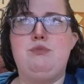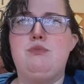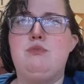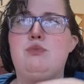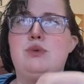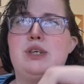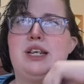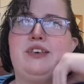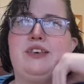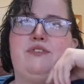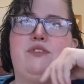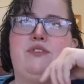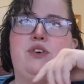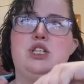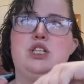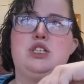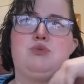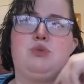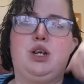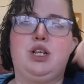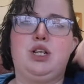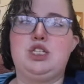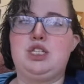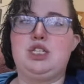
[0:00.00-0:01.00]
When I
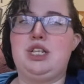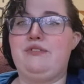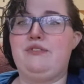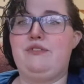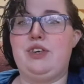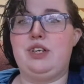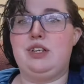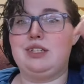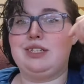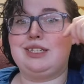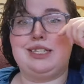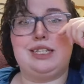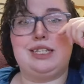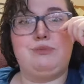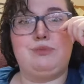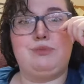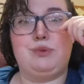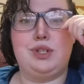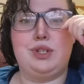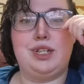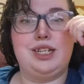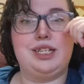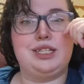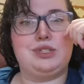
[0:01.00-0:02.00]
first watched it, I fell asleep
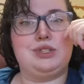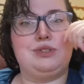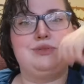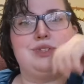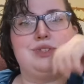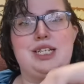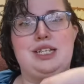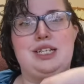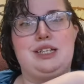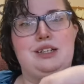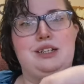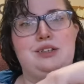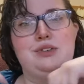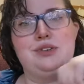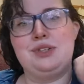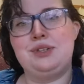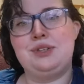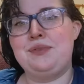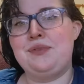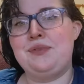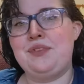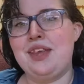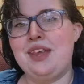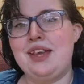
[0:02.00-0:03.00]
on it, so I was like, oh,
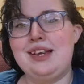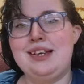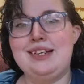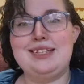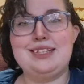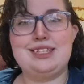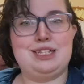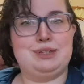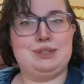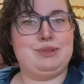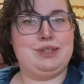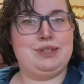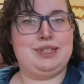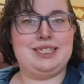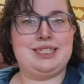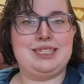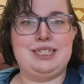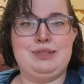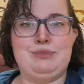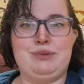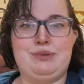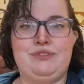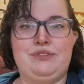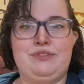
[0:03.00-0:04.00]
this is gonna be a
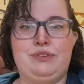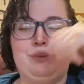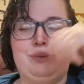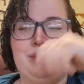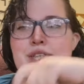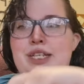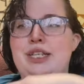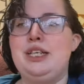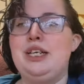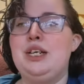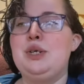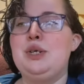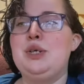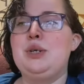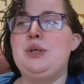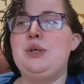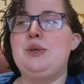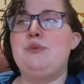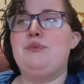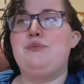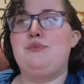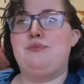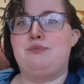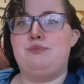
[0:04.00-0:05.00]
sleeper for me.
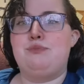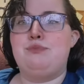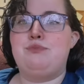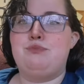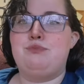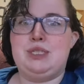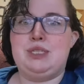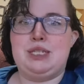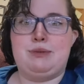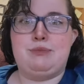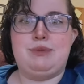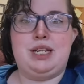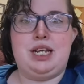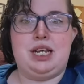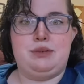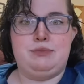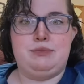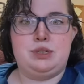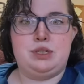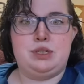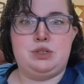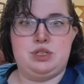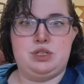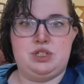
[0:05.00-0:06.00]
Something I
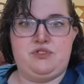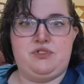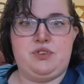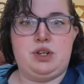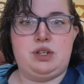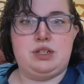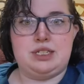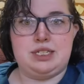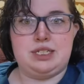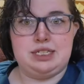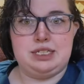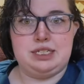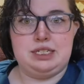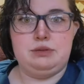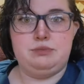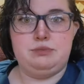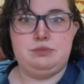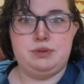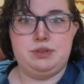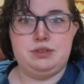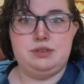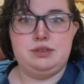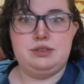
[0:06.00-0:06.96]
put on to fall asleep.